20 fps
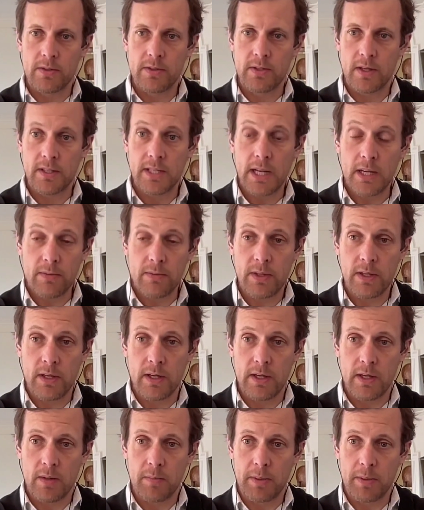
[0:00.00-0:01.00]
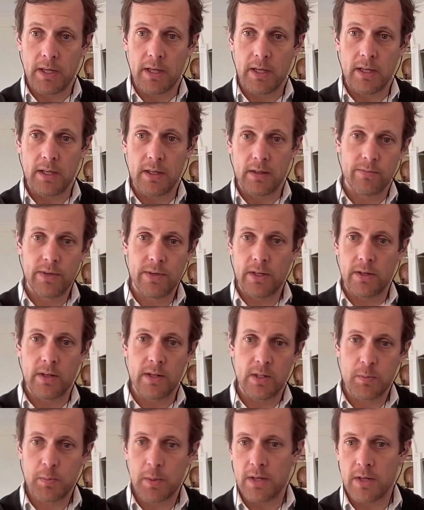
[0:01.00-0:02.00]
sucked out of the air by
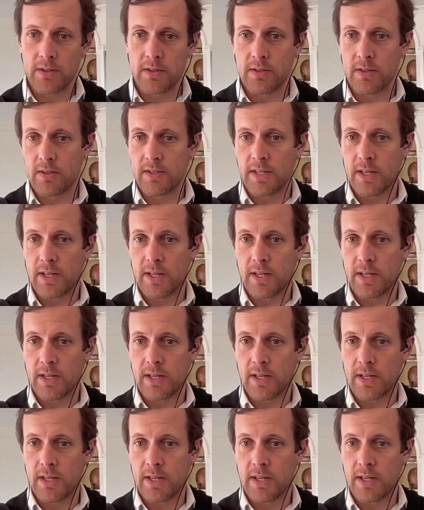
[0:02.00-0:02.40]
various processes,